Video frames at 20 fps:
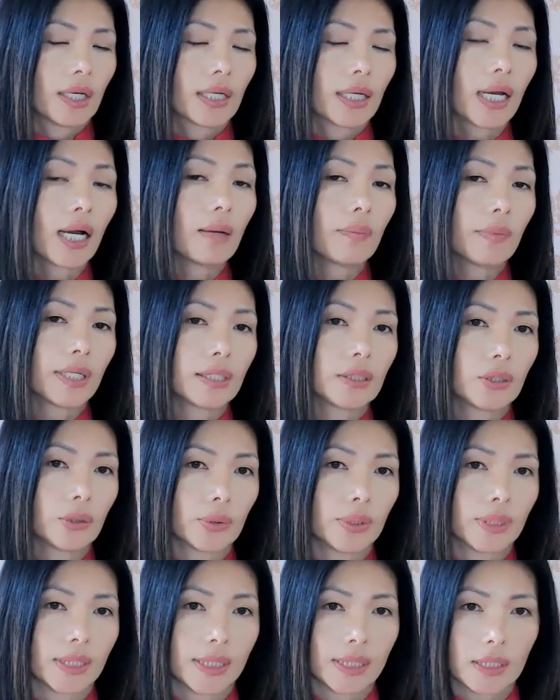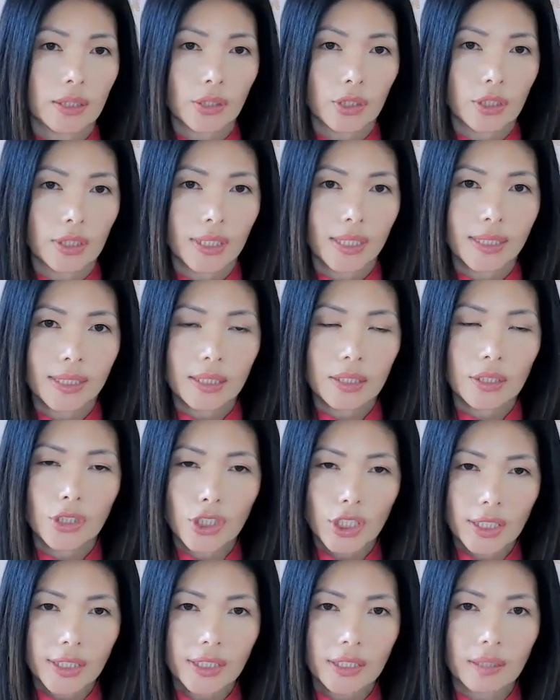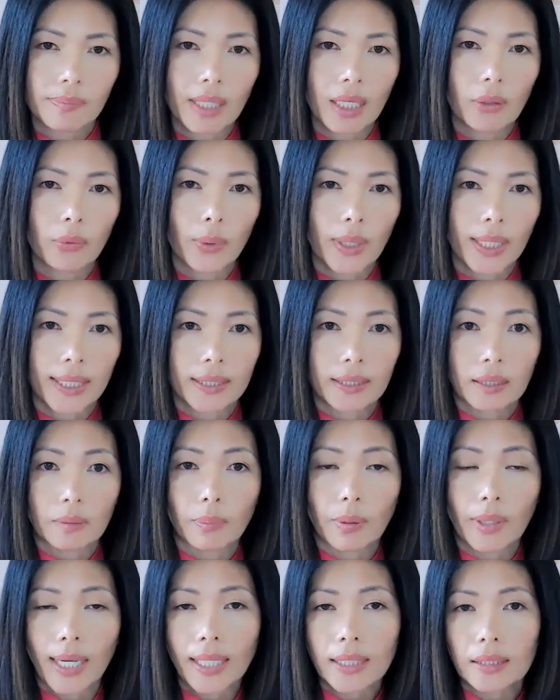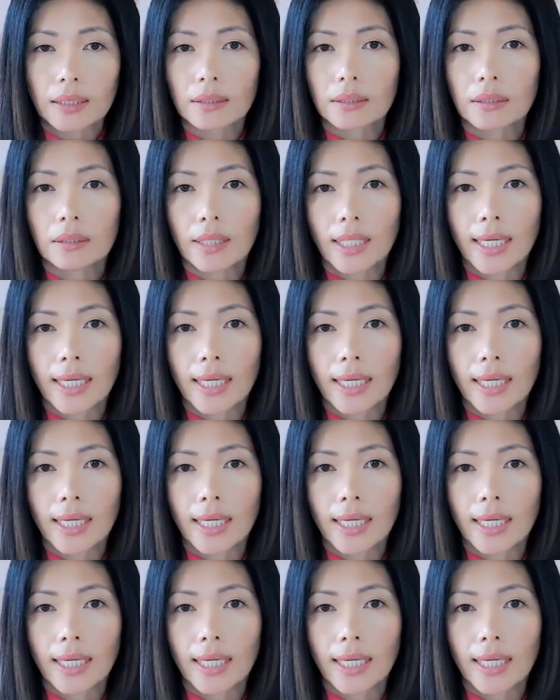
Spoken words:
Coming to a decision isn't just about weighing the practical